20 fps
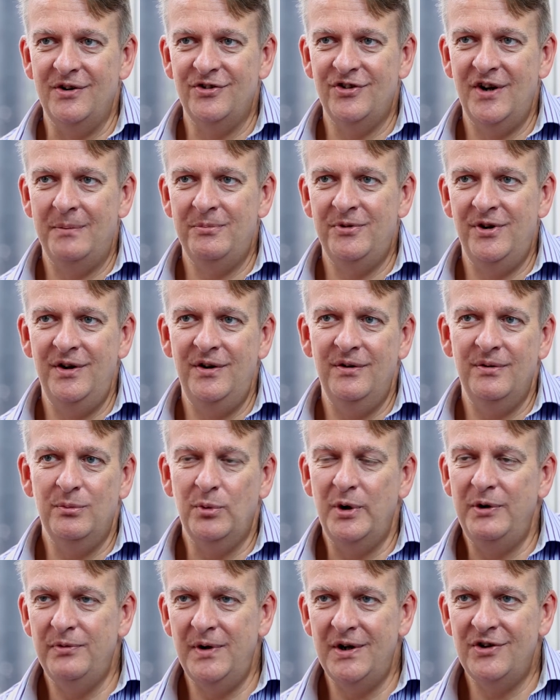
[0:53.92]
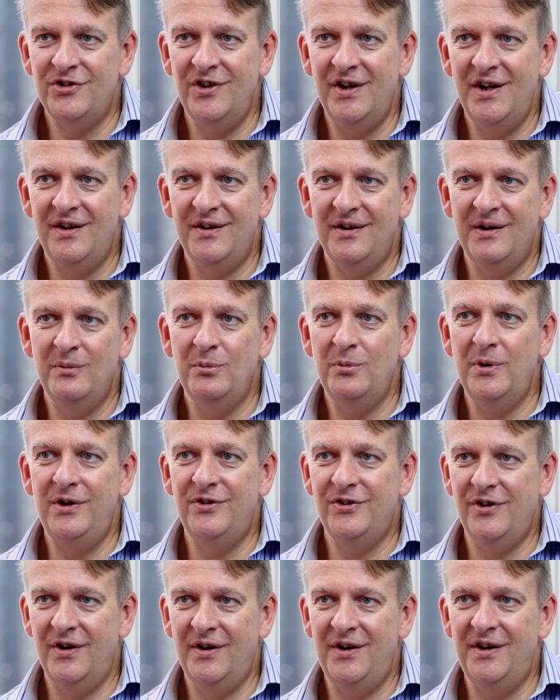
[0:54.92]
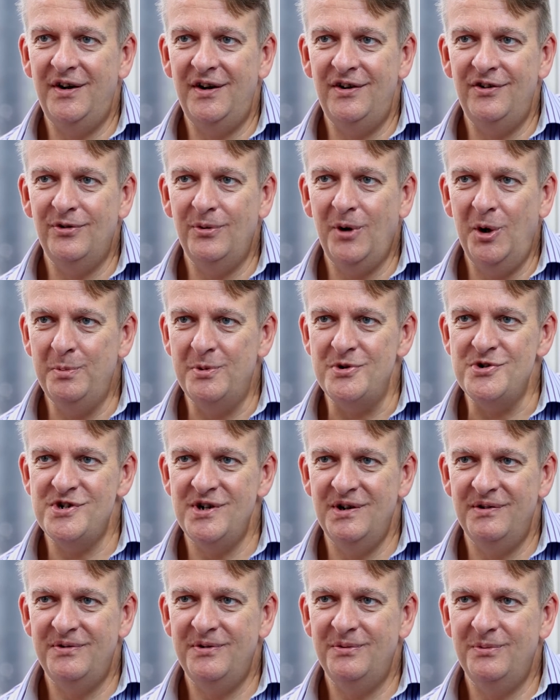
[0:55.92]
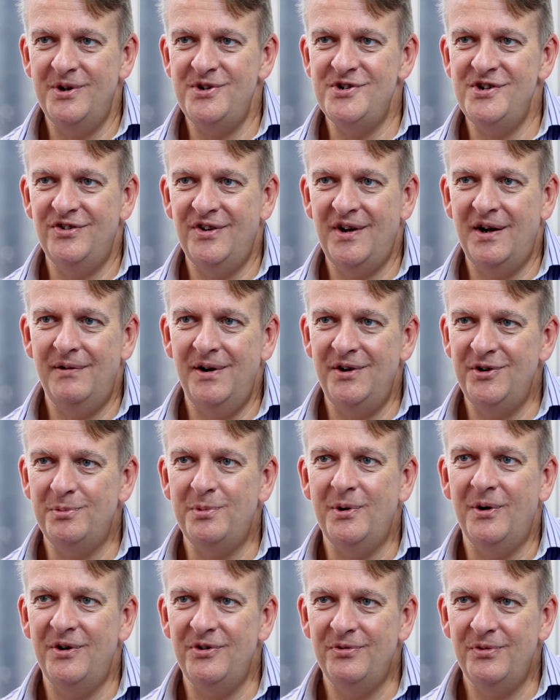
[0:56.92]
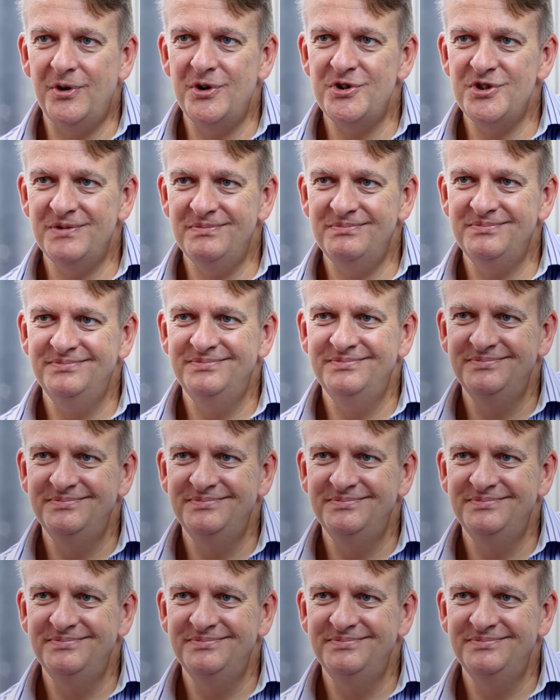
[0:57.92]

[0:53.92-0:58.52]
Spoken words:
accepted, we fix it, and we turn it into OpenShift, which is our enterprise version.